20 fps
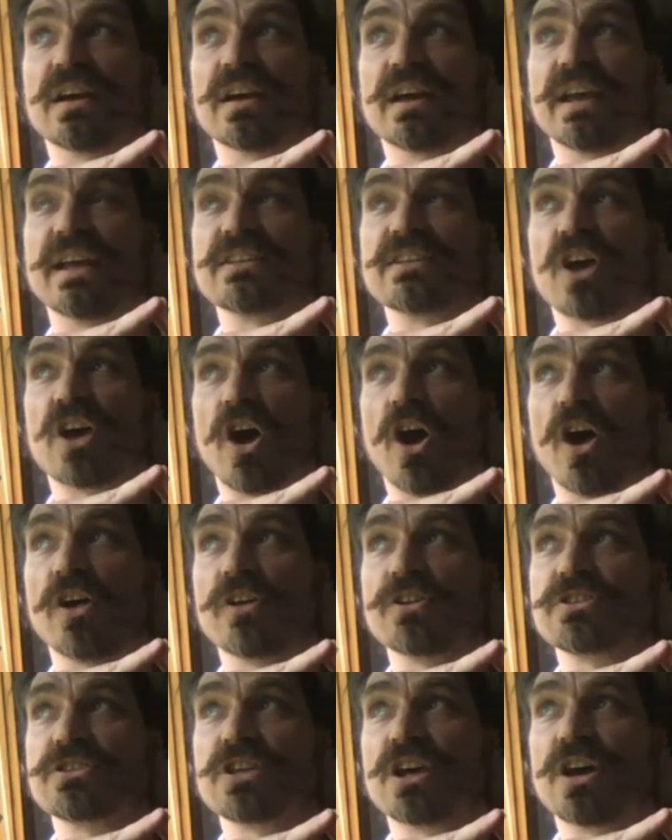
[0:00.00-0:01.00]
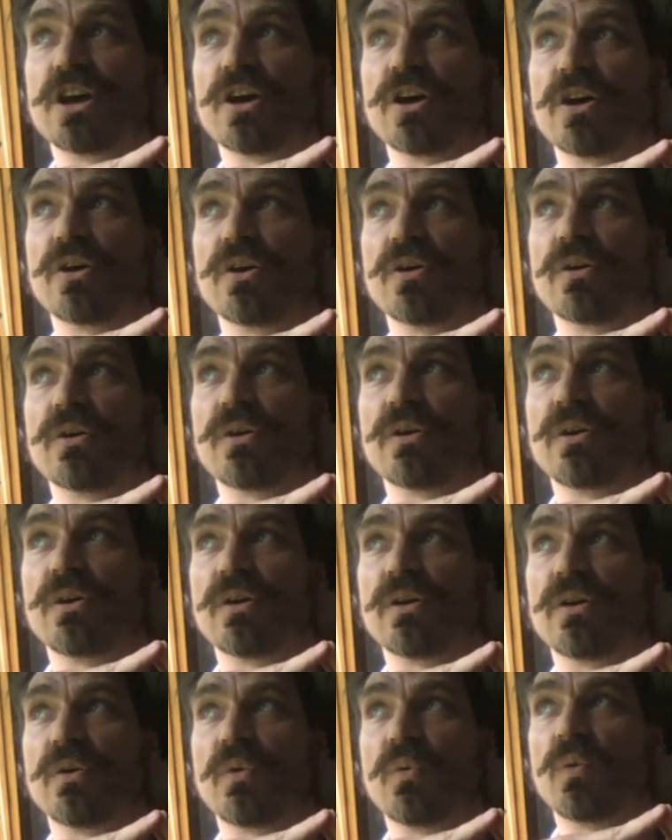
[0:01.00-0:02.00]
it's also
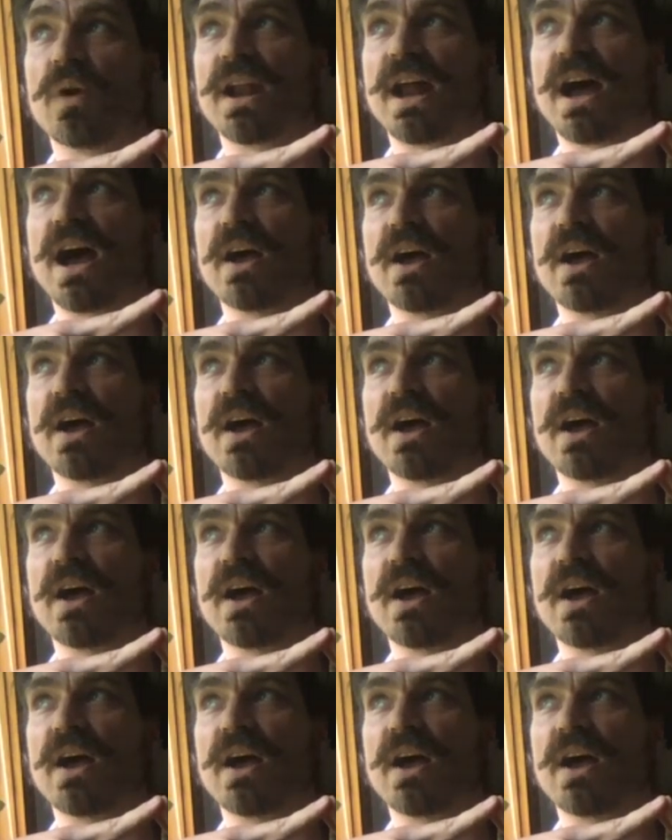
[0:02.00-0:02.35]
what